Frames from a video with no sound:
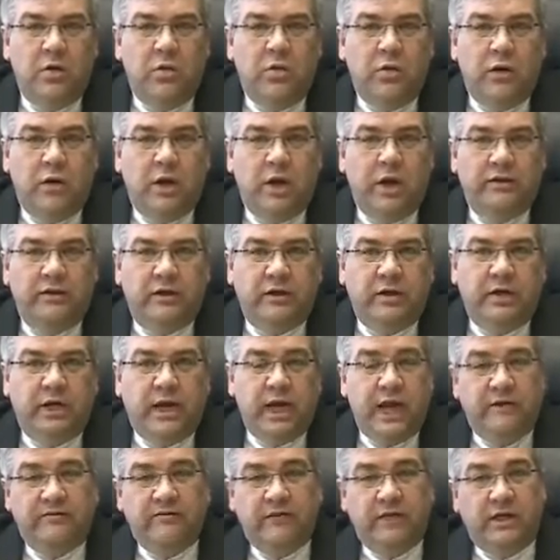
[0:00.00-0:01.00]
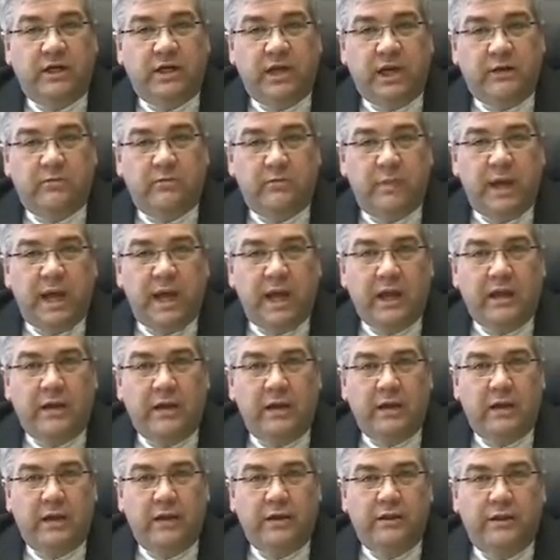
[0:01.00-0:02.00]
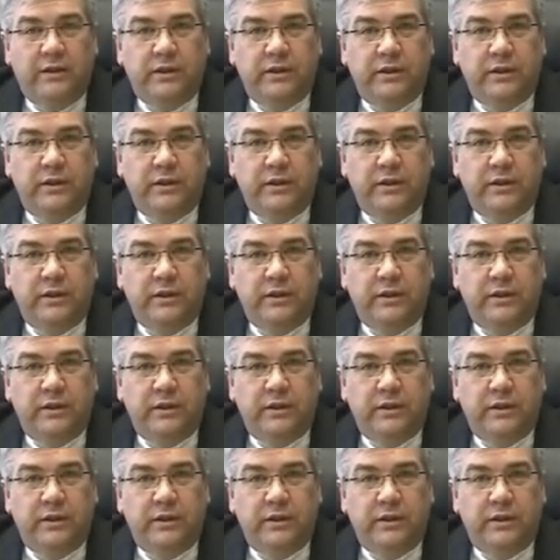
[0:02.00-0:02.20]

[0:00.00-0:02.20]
we're either going to have to cut back on